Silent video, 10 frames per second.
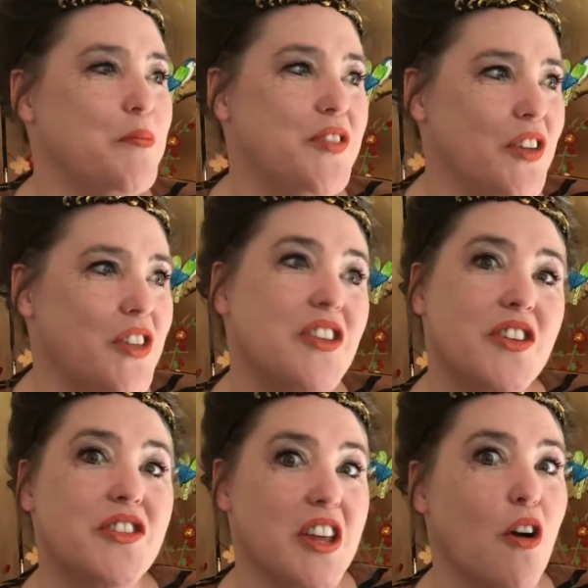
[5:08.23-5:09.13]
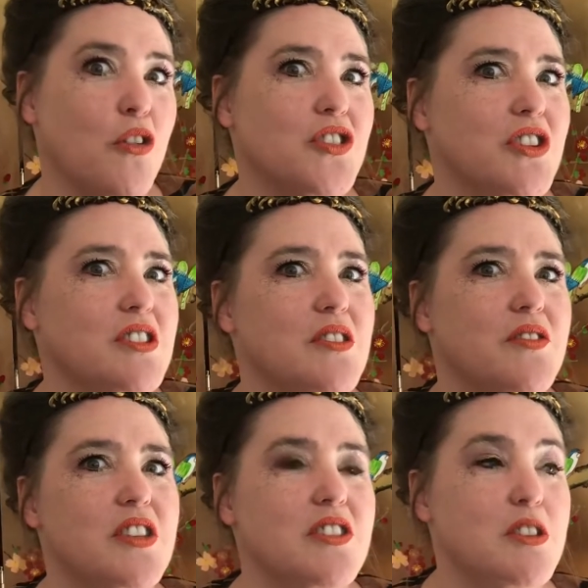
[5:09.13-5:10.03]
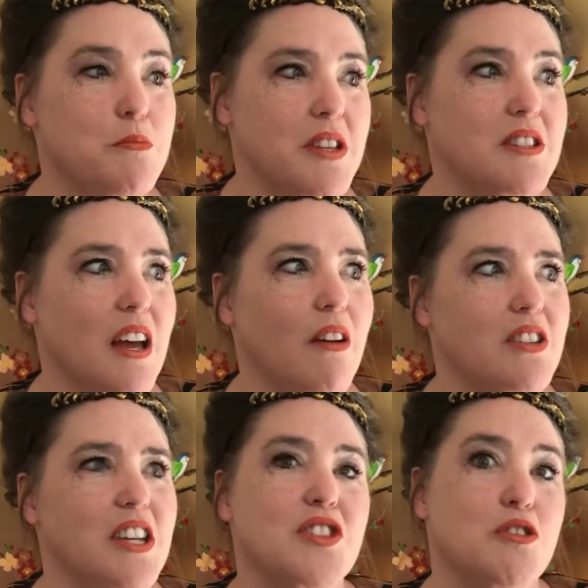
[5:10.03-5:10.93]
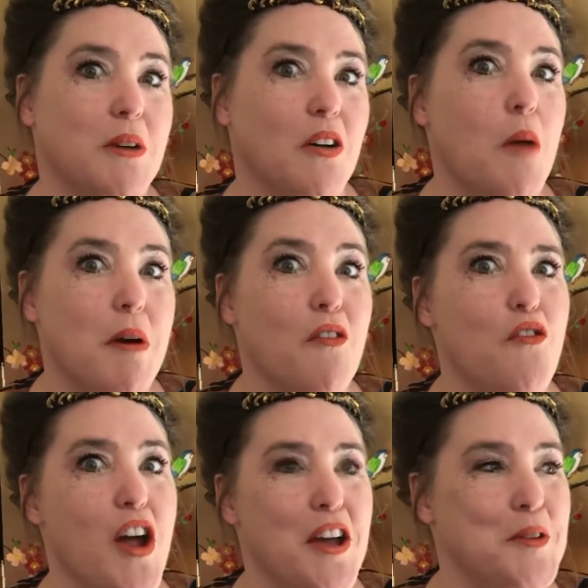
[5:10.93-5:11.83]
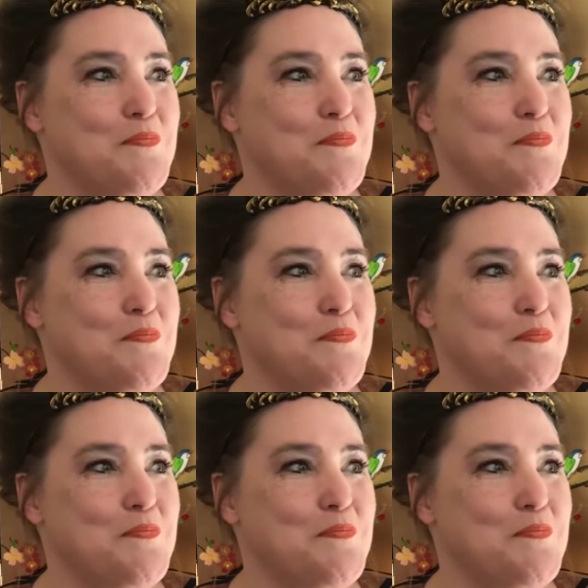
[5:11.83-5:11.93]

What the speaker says: This is the origins of, this is how I teach you about Freya.